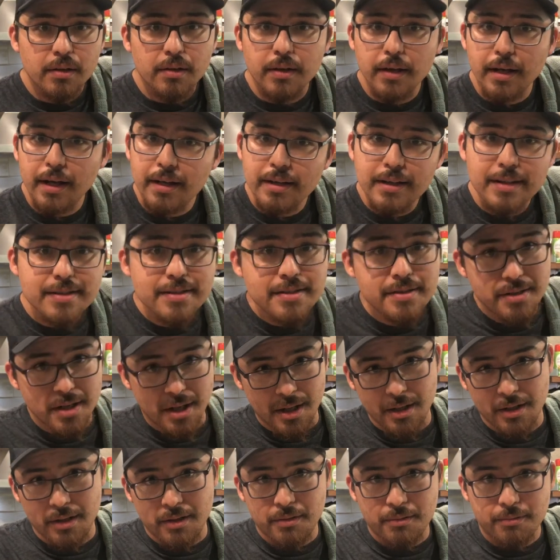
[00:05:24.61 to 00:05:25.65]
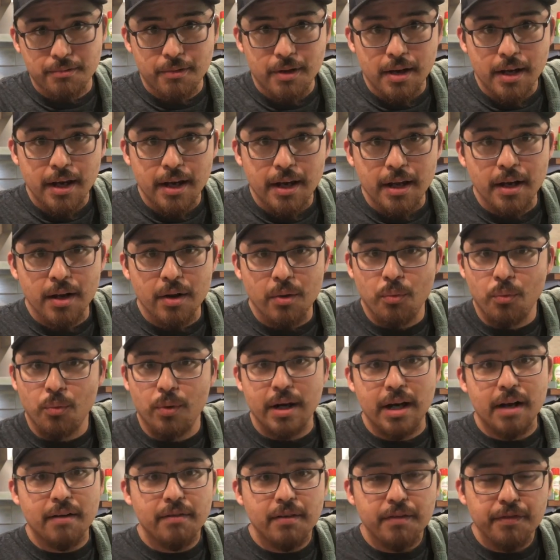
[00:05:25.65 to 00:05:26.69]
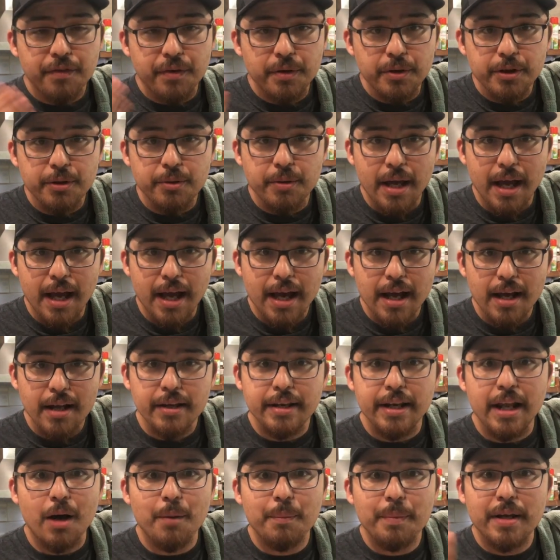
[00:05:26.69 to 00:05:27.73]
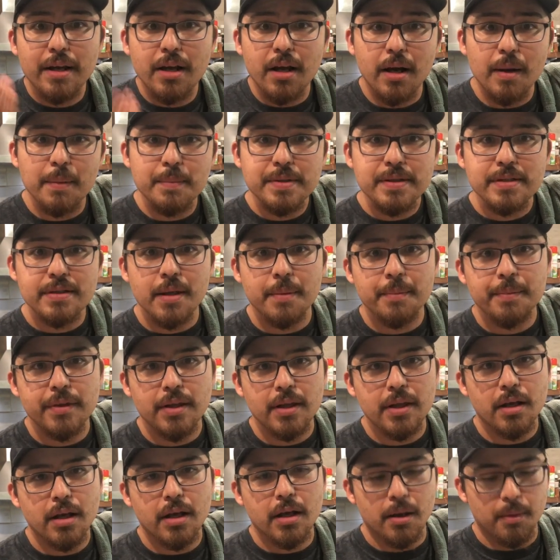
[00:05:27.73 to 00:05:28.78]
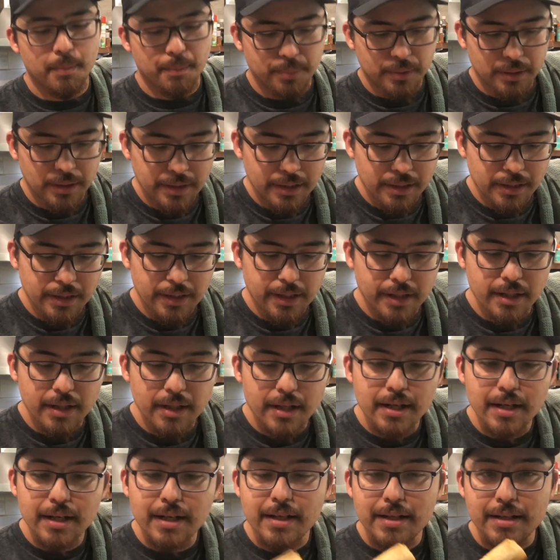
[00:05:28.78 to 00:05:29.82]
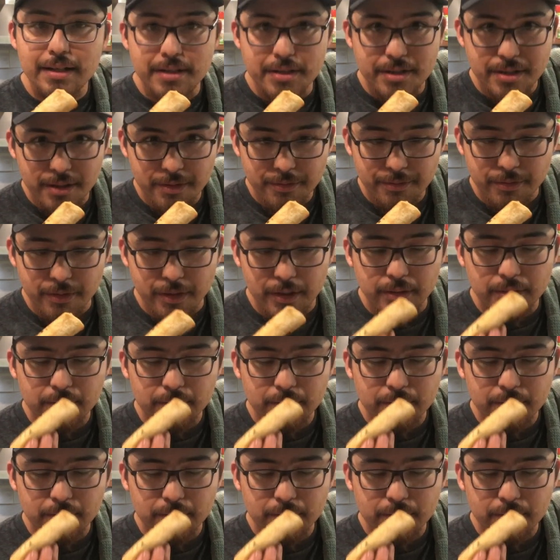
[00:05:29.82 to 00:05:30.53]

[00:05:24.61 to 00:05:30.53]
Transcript: and it's done, right? Whatever food you had now becomes something completely different.